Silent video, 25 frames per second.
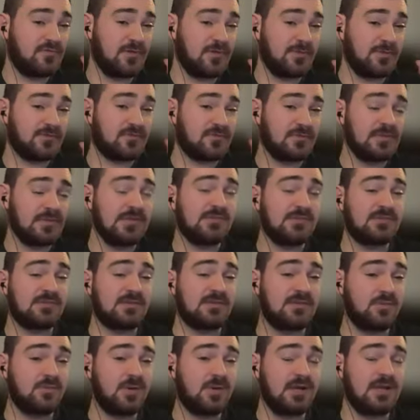films released
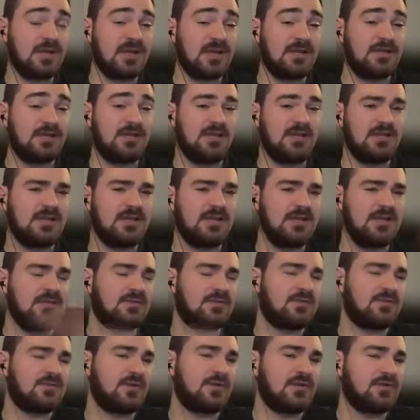in 2019 in
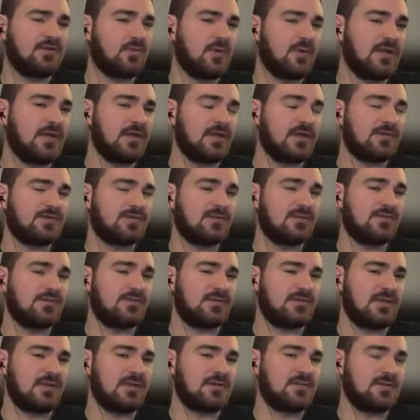the 2020
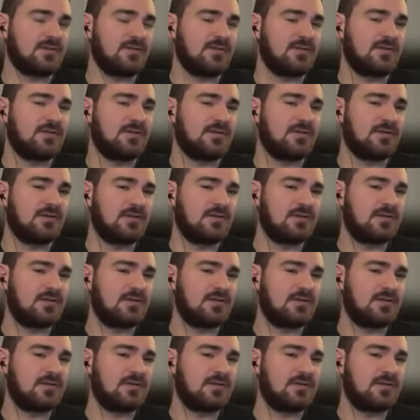Oscars, as I recall.